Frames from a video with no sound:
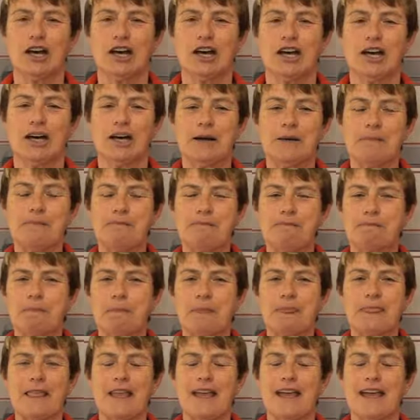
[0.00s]
And
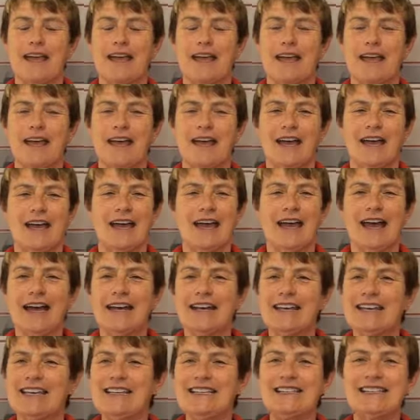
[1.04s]

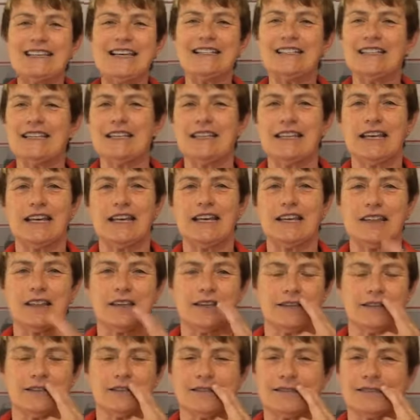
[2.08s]
he says in there
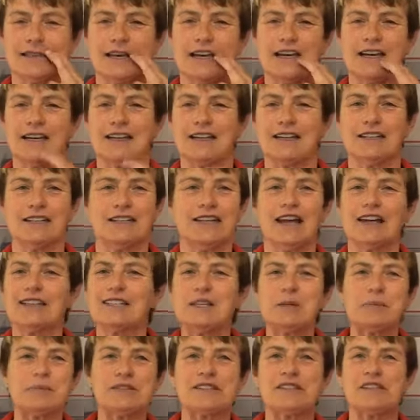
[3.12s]
that
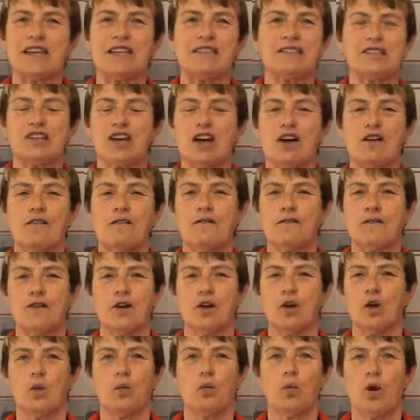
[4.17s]
90% of
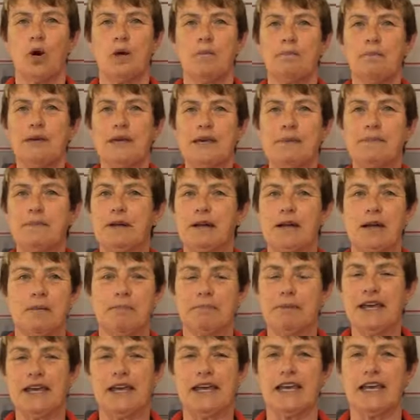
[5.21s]
what people are
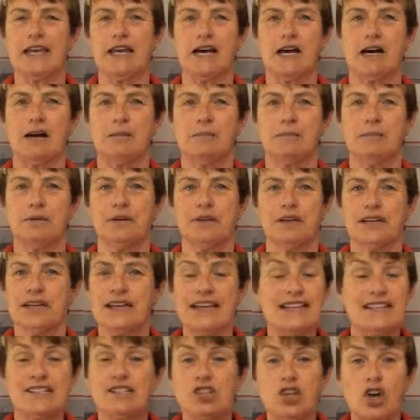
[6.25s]
picking up
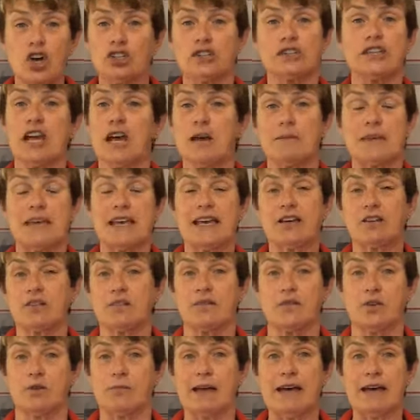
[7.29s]
is not coming out
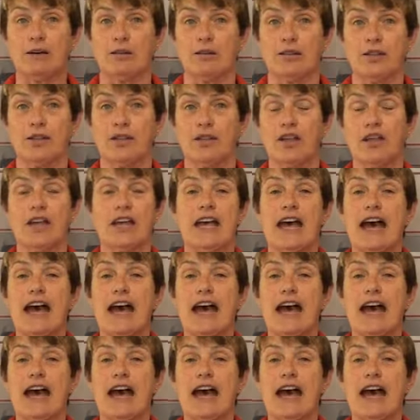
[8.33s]
of your mouth.